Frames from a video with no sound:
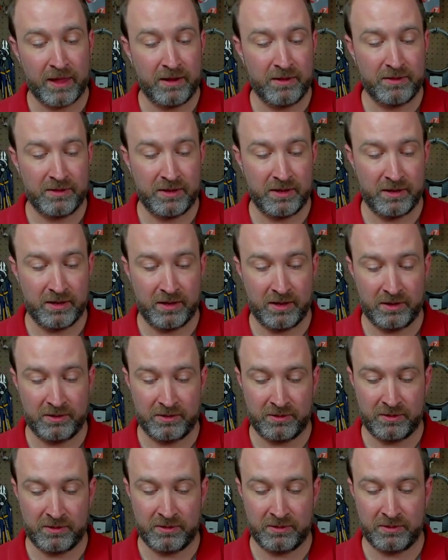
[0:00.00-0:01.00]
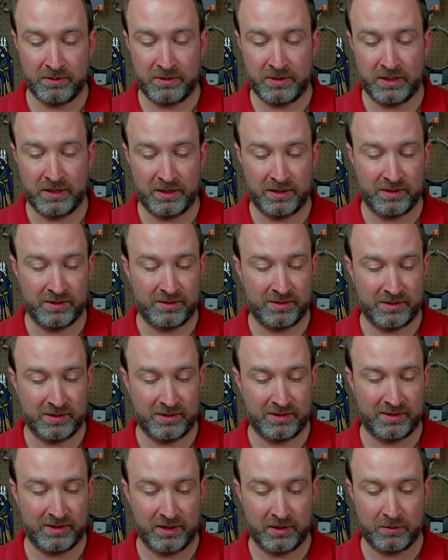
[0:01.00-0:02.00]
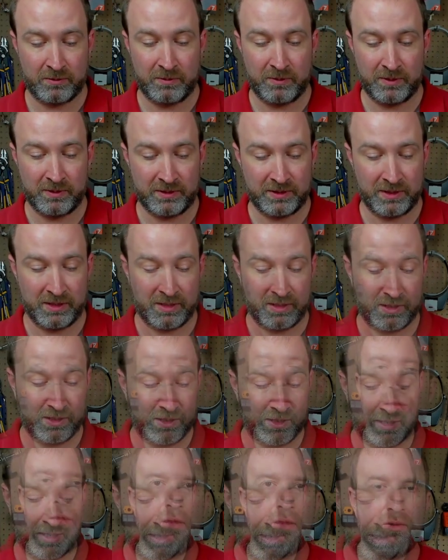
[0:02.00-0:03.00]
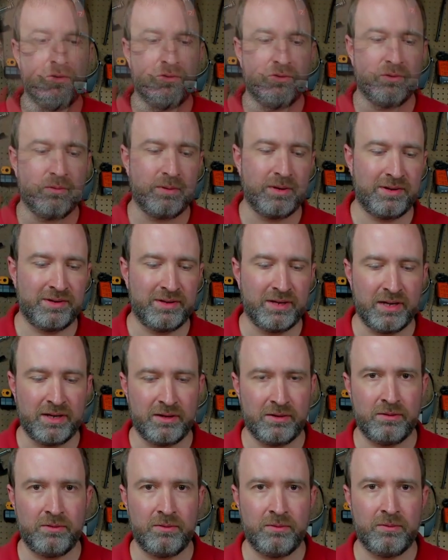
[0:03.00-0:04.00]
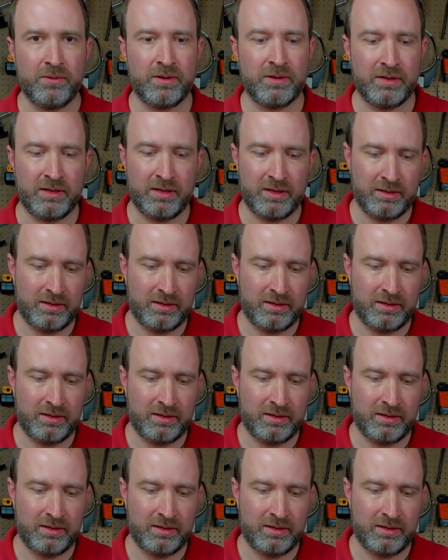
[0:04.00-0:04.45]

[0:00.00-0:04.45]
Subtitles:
The other thing is the sound quality, and so I decided to do a